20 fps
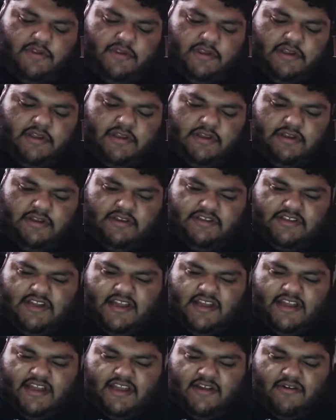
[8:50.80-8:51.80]
It looks
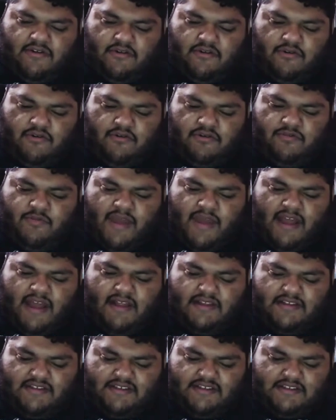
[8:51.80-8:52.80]
like it'll hold
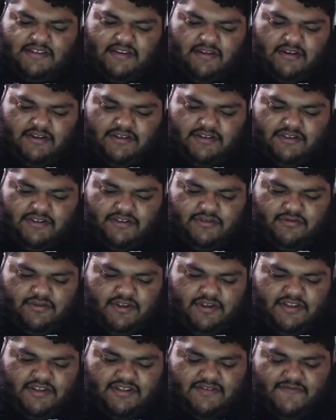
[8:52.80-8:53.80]
balance as long as
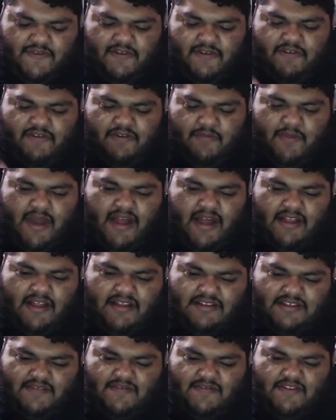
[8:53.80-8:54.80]
it's very
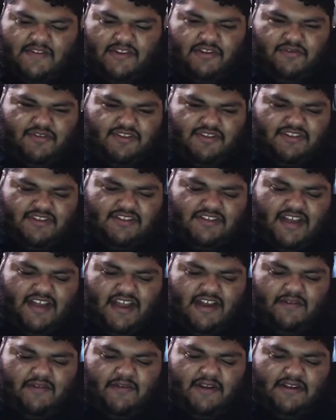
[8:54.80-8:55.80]
balanced, even though it's
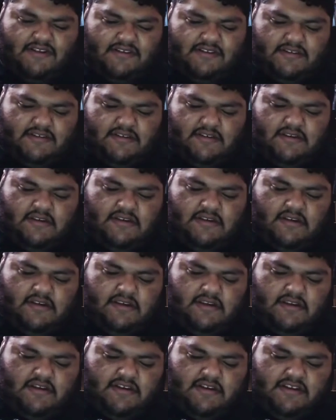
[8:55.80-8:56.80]
sideways.
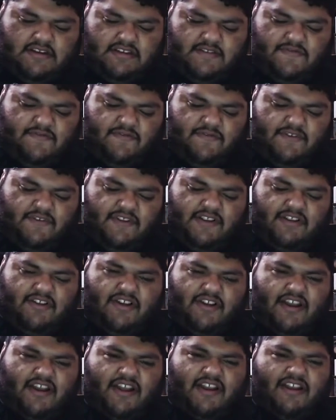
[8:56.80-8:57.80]
Because if you really
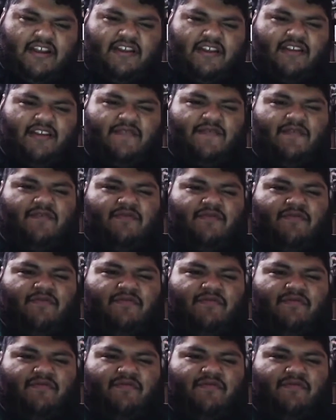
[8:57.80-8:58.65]
look at it, he's